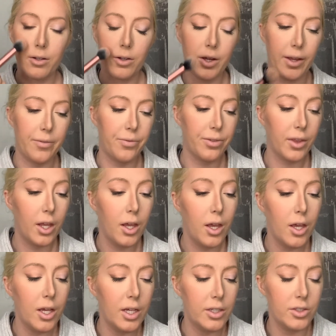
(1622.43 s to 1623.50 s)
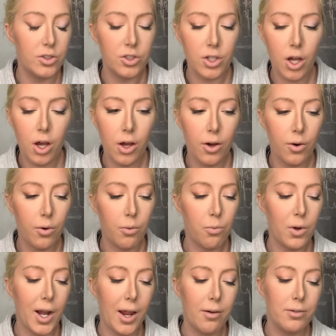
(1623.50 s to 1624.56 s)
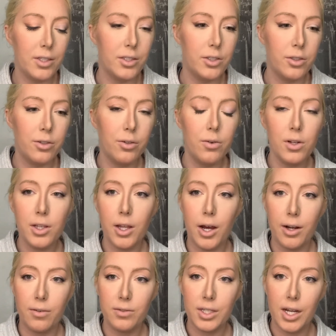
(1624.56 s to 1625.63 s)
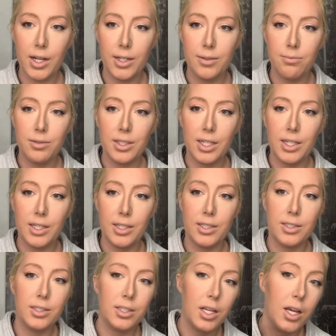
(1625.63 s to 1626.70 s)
Okay, so what I would do a lot of times is